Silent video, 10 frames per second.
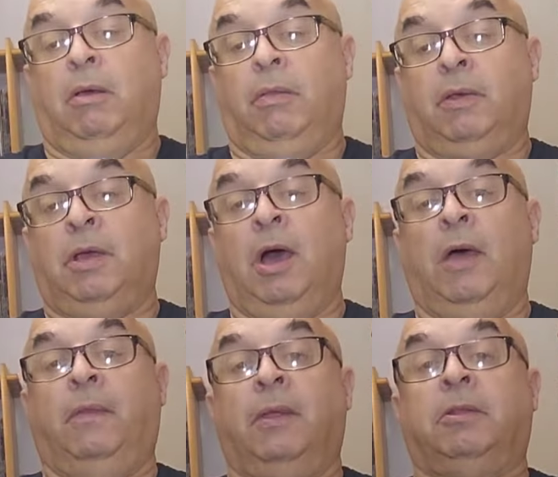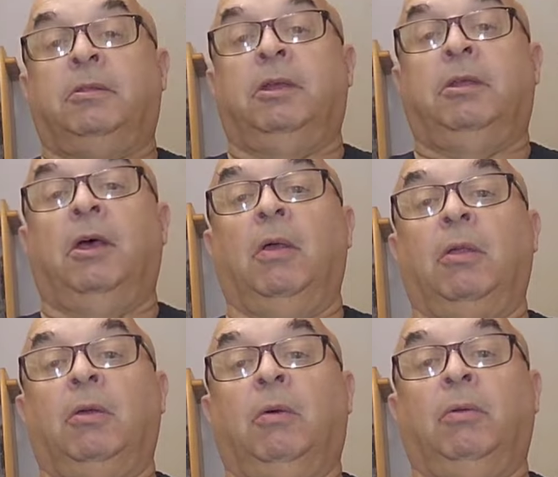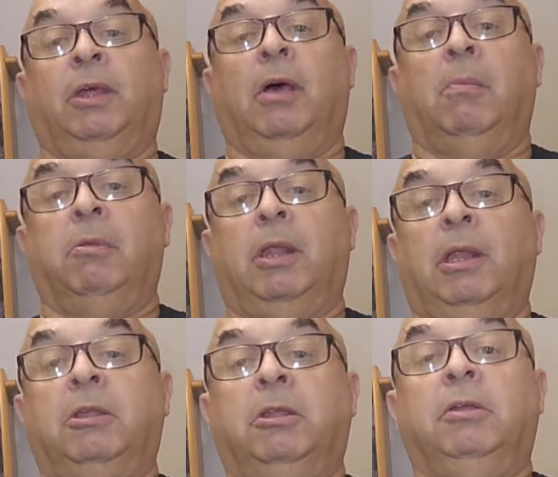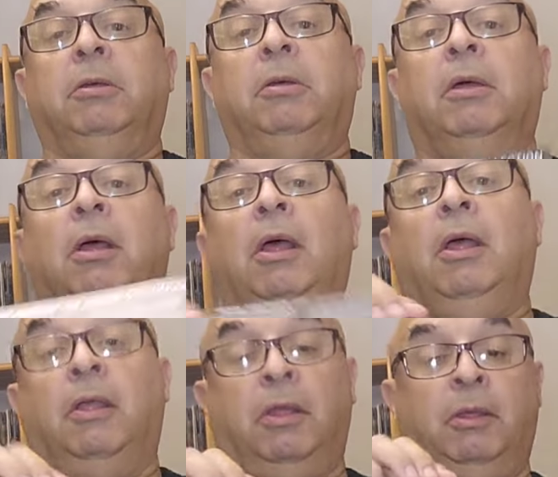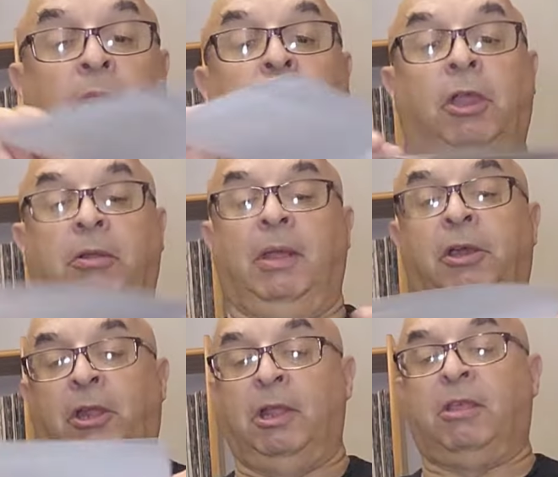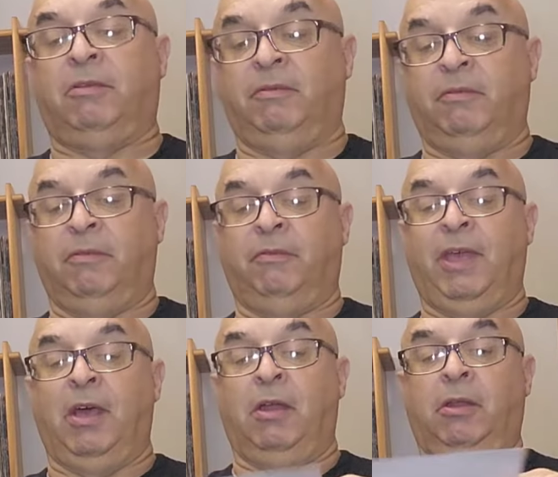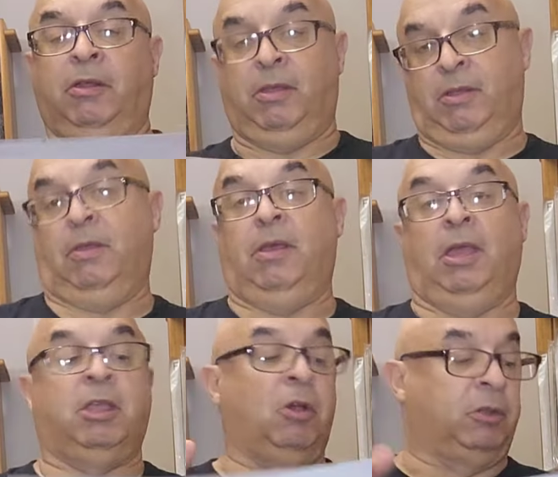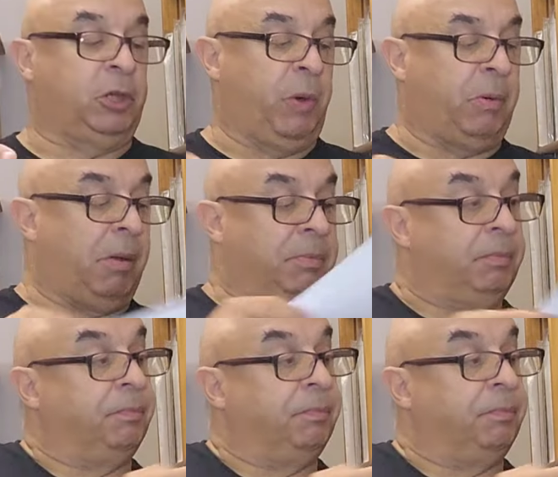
The card that details all the albums that are listed. Usually that's found inside this envelope.